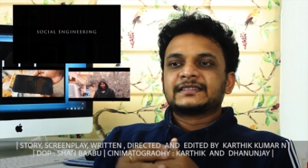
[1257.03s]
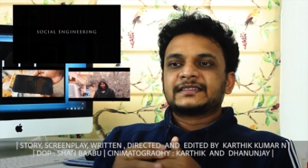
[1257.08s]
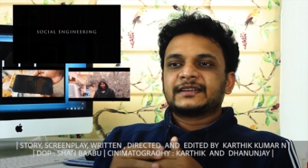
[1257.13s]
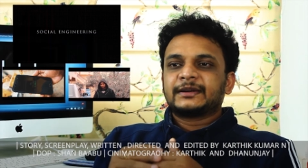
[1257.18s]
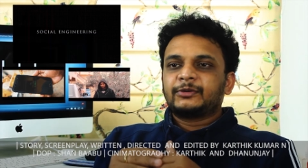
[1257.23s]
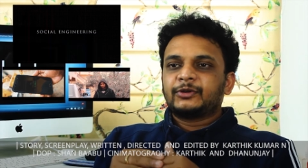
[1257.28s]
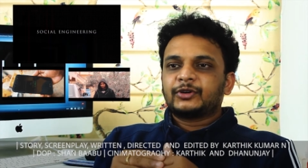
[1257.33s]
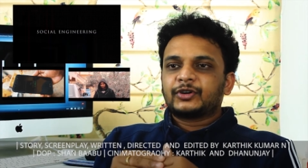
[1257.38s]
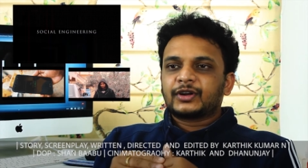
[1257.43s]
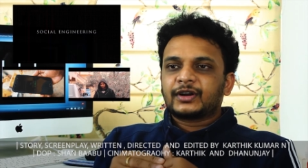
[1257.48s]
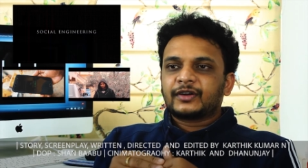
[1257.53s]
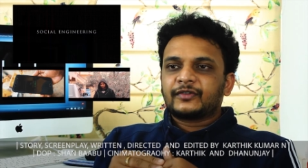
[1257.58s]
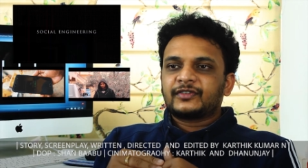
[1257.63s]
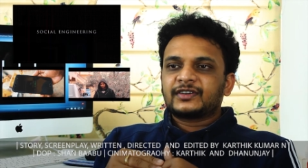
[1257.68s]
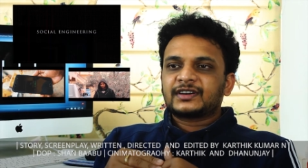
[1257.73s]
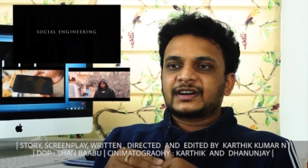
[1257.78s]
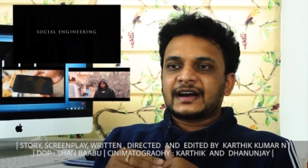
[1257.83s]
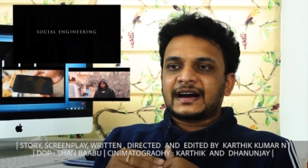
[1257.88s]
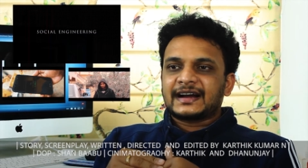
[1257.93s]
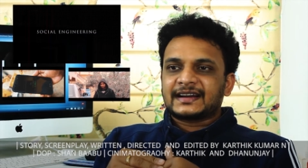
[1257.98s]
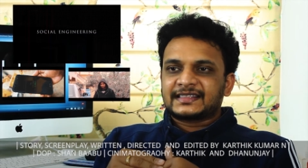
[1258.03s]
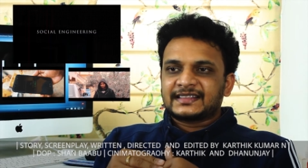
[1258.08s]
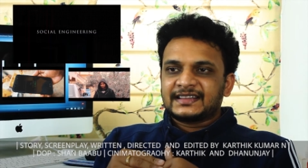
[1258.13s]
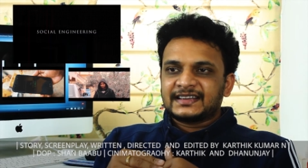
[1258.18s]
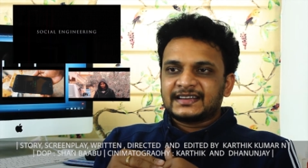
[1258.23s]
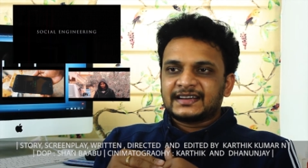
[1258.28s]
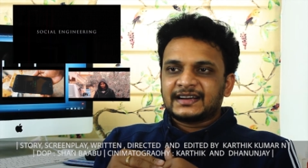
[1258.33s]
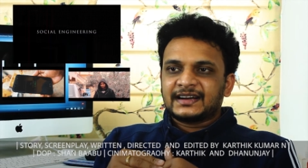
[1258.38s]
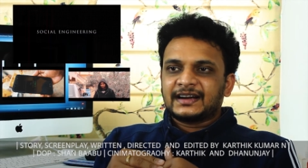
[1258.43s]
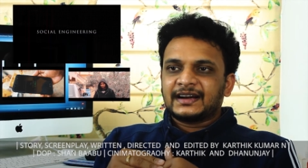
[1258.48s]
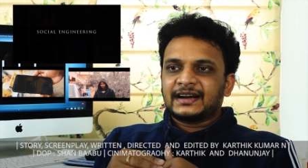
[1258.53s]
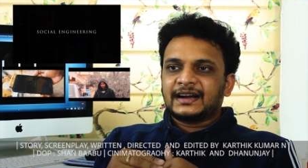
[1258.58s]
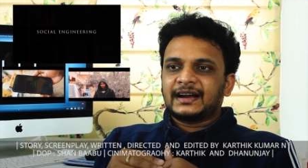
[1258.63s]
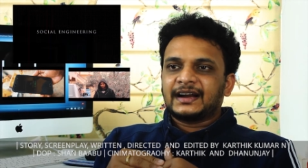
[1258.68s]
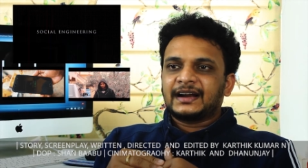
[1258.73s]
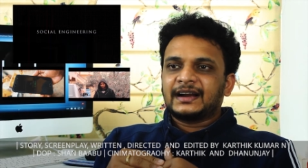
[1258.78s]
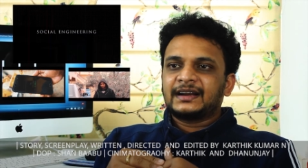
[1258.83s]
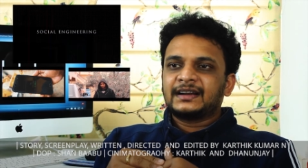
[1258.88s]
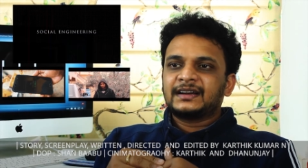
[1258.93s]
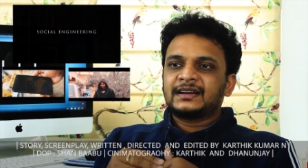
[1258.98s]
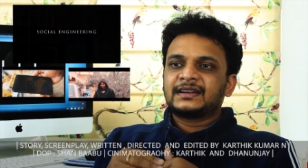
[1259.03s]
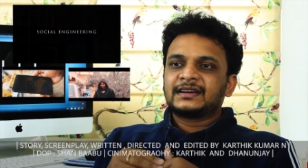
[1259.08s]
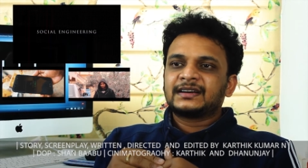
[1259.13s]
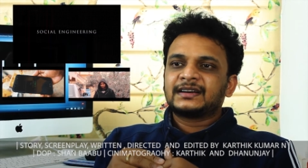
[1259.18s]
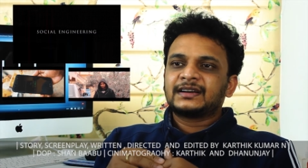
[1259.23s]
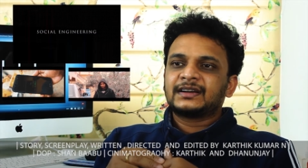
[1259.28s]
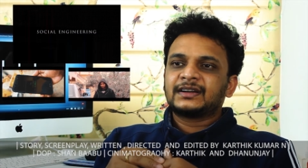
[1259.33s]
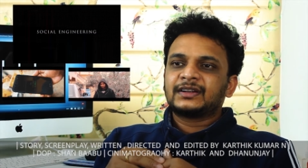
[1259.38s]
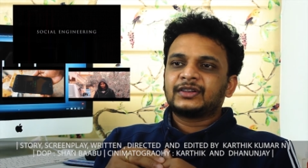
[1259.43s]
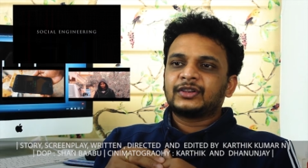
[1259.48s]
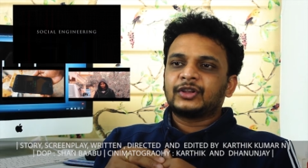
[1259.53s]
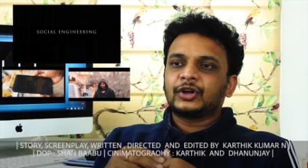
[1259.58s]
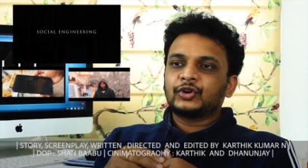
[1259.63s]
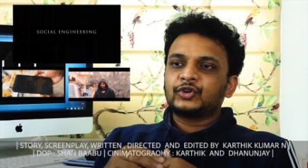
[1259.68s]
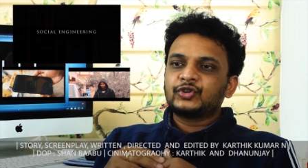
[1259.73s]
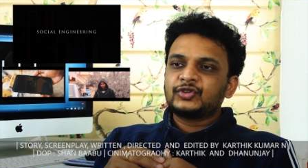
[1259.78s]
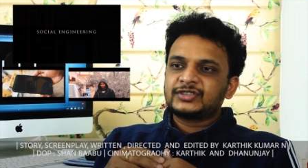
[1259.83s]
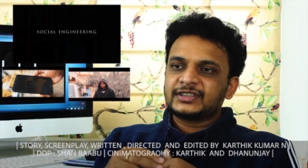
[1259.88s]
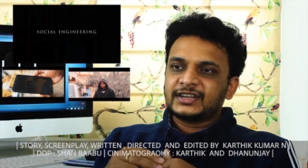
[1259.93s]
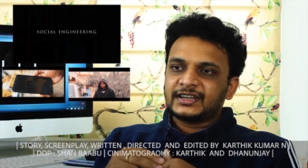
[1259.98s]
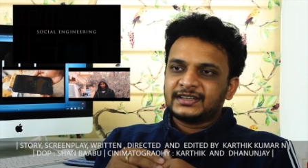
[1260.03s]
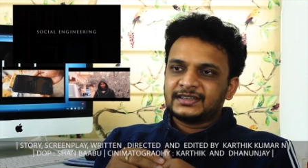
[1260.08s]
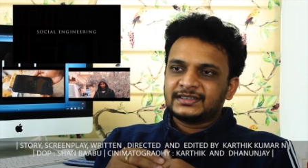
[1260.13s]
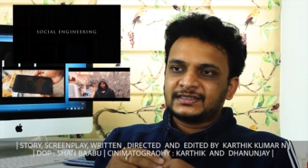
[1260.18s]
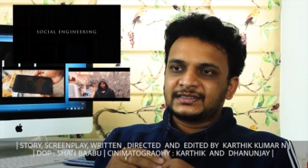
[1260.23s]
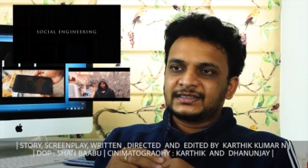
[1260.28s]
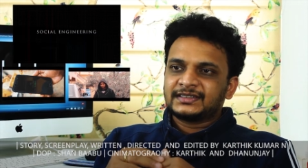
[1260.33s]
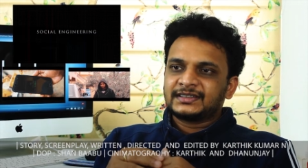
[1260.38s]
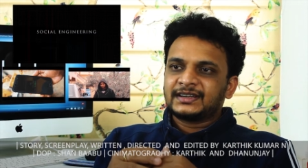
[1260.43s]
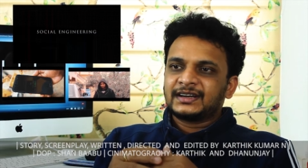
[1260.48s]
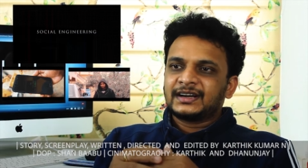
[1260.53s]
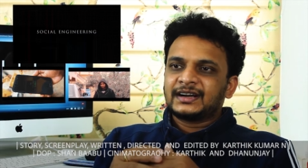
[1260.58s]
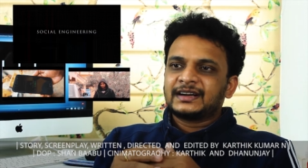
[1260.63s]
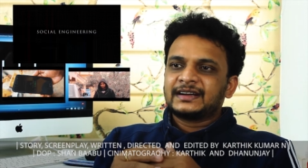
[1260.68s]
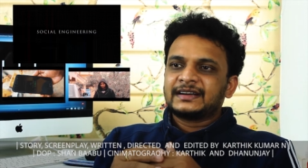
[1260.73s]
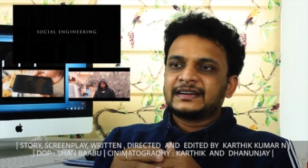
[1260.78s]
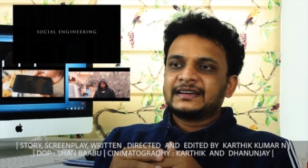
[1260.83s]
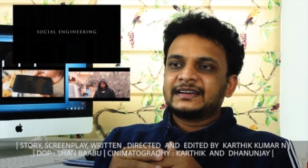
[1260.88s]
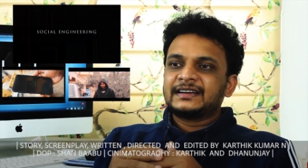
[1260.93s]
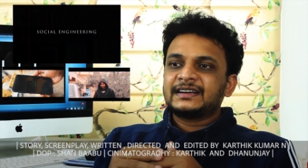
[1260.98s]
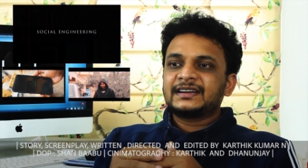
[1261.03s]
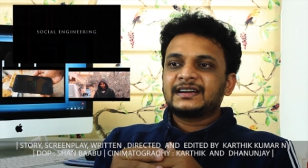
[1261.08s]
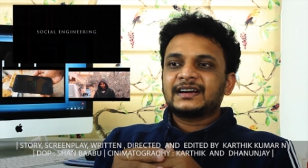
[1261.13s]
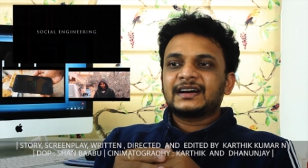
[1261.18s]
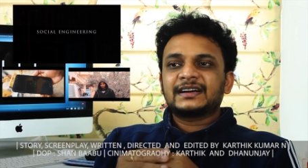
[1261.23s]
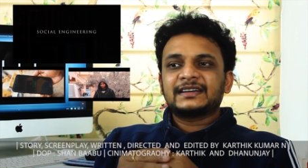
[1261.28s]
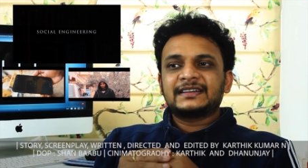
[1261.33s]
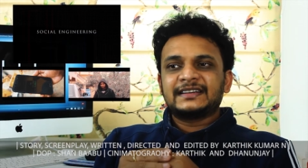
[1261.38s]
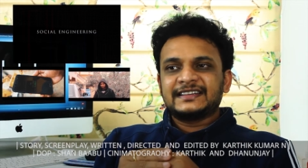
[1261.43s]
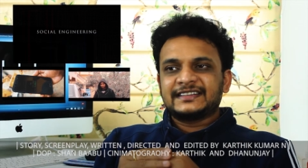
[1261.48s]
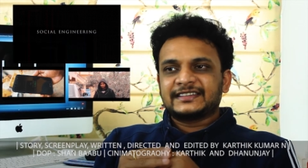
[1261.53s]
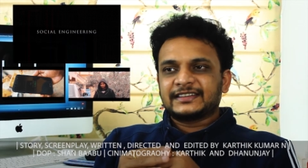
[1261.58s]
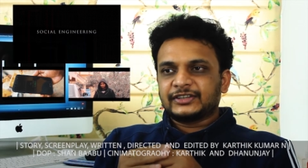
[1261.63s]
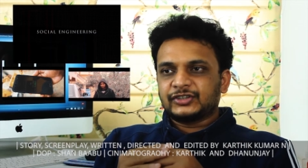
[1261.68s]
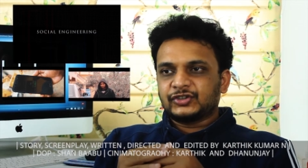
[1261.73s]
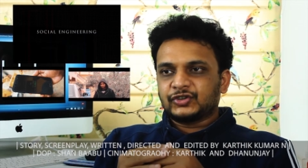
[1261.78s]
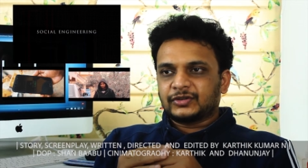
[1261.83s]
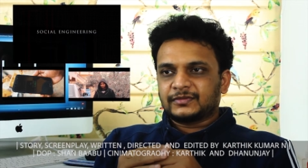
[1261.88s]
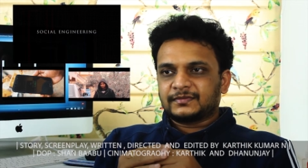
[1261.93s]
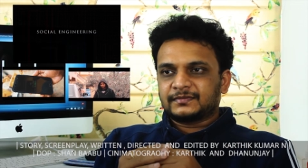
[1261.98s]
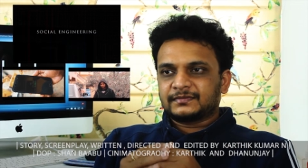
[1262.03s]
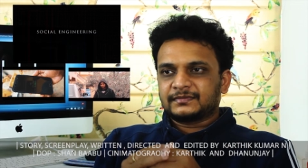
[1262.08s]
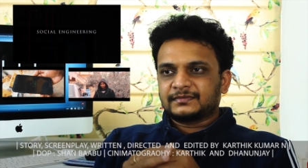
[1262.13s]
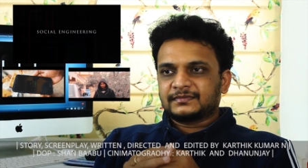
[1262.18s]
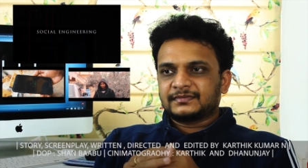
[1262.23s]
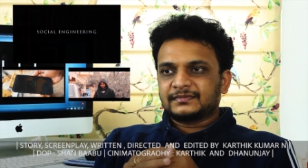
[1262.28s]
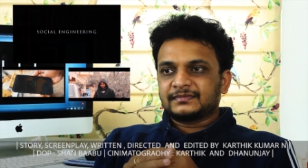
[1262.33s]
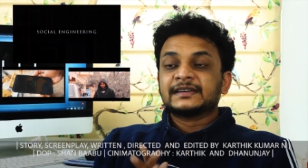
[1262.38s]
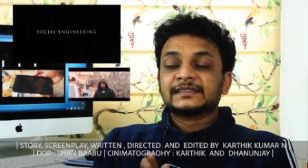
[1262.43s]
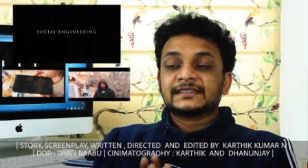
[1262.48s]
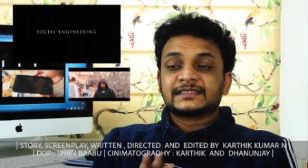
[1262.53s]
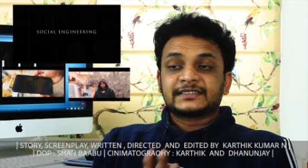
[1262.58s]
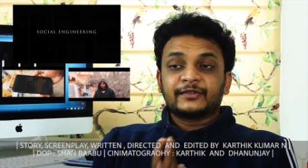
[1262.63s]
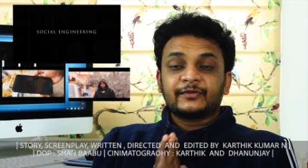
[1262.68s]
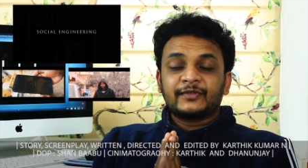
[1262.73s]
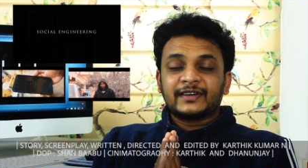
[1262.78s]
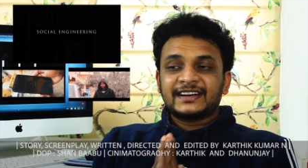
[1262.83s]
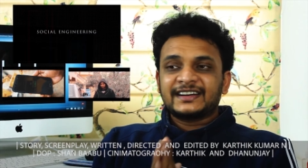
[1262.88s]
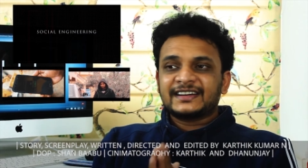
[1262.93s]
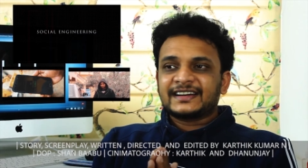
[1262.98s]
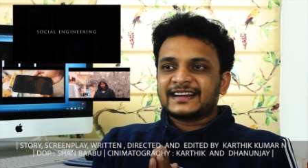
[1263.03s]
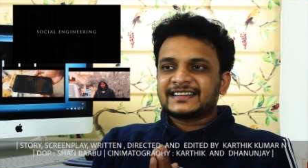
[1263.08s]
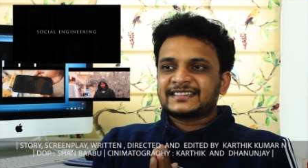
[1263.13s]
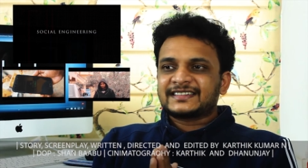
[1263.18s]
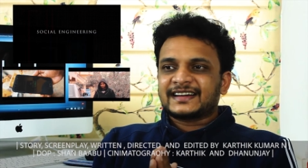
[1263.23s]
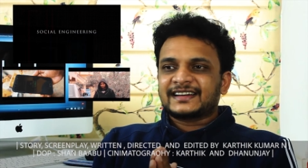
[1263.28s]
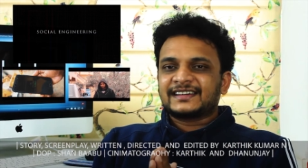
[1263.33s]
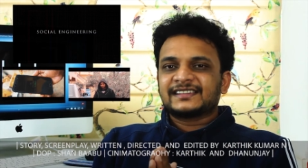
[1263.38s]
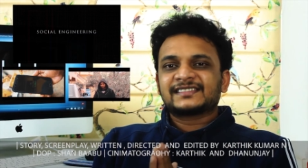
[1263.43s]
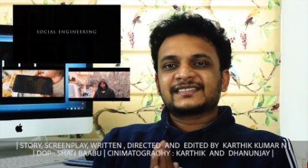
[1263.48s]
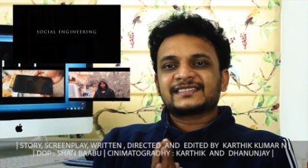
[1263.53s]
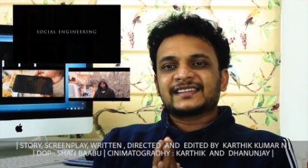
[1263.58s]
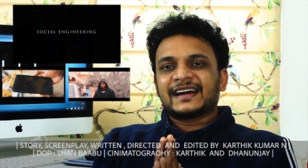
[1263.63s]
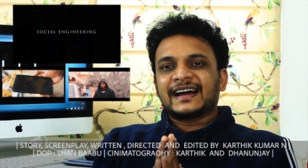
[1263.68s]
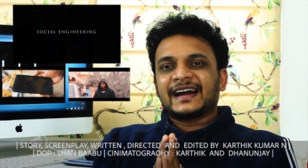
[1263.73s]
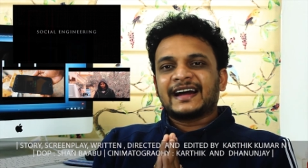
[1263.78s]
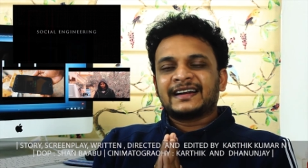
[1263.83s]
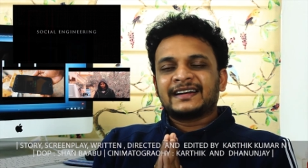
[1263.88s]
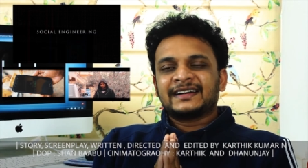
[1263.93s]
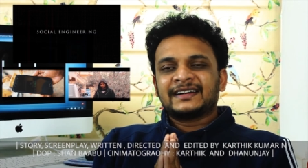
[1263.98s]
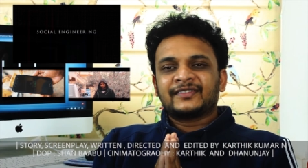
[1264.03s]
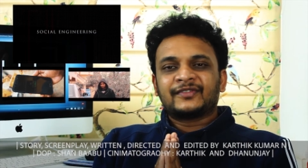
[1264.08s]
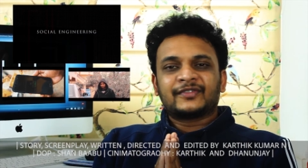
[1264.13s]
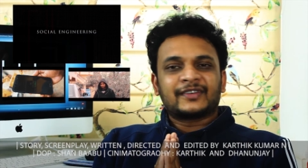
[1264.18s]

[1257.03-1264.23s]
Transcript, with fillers: cinematographer Kartik and Dhanunjay did a decent job. Some very nice angles and